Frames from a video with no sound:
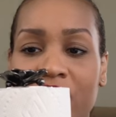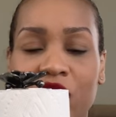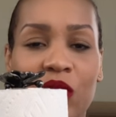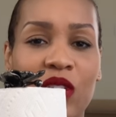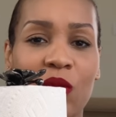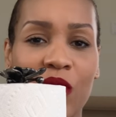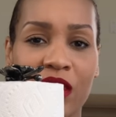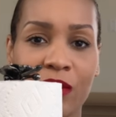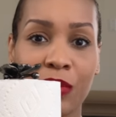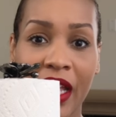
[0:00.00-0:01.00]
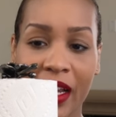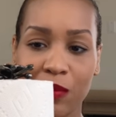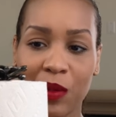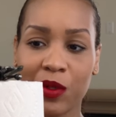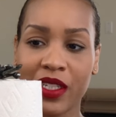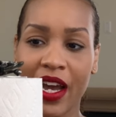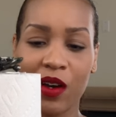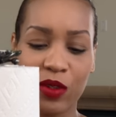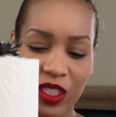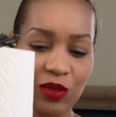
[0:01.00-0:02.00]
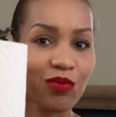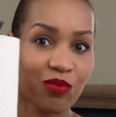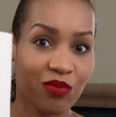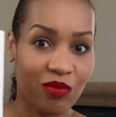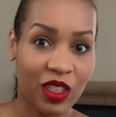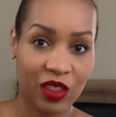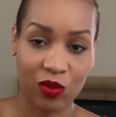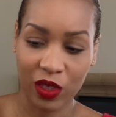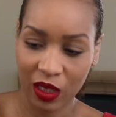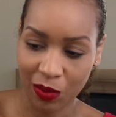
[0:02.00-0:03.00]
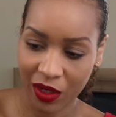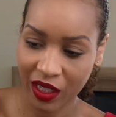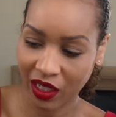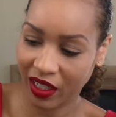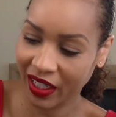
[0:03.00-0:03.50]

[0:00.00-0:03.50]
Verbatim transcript: it shows it with black paper towel which looks really pretty